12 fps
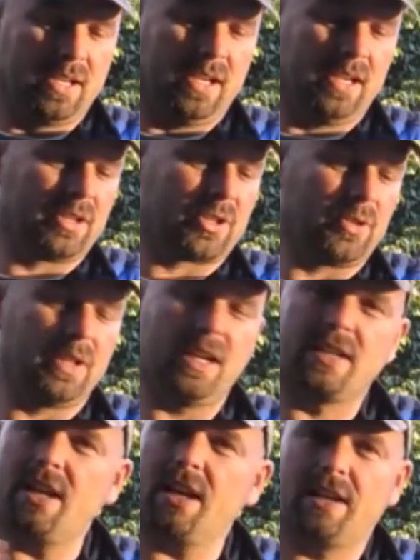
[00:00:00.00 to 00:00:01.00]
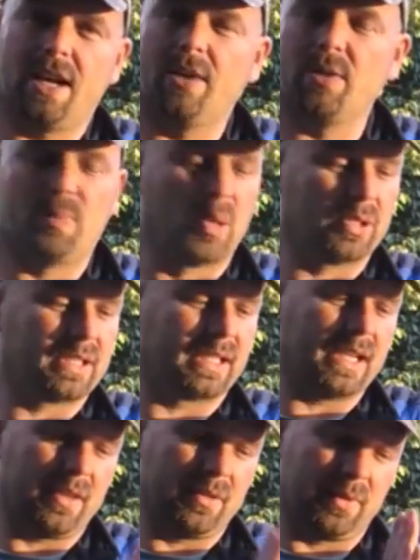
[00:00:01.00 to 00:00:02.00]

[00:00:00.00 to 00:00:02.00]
It'll show you exactly how they're put together